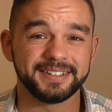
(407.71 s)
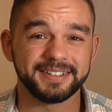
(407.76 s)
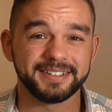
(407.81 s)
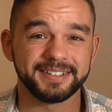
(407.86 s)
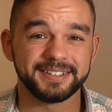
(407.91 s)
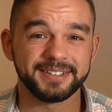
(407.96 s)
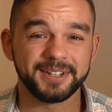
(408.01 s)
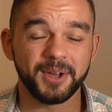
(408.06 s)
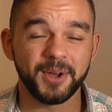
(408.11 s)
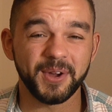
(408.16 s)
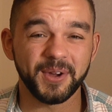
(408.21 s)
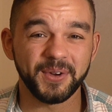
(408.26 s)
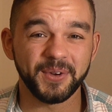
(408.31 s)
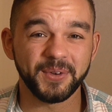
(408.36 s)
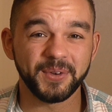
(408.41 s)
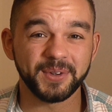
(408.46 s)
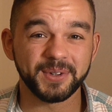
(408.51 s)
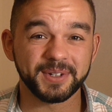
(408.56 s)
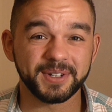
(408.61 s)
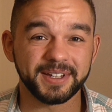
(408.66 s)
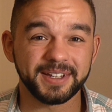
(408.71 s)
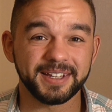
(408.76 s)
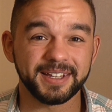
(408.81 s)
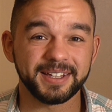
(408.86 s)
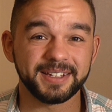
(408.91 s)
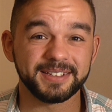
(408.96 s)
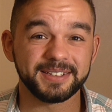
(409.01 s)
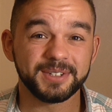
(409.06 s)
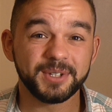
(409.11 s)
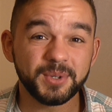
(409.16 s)
So
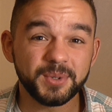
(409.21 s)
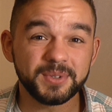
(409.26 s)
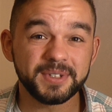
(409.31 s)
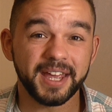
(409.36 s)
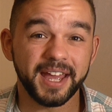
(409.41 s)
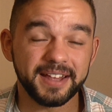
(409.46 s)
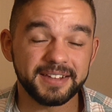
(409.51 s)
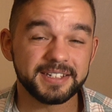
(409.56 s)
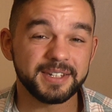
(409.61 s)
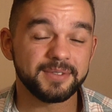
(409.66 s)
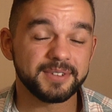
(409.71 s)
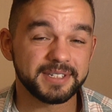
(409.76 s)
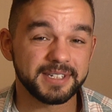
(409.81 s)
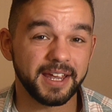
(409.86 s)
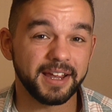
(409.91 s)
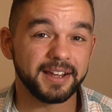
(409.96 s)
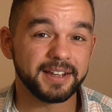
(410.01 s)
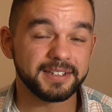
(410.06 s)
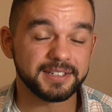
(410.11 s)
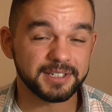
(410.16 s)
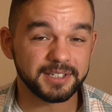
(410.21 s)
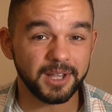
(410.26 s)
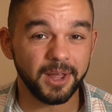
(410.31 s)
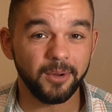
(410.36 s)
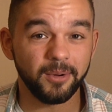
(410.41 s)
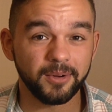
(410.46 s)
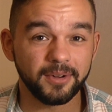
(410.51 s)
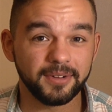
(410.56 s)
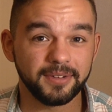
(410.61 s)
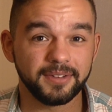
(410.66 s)
0.2 of a second
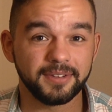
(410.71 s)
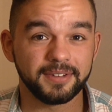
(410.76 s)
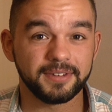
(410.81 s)
slower,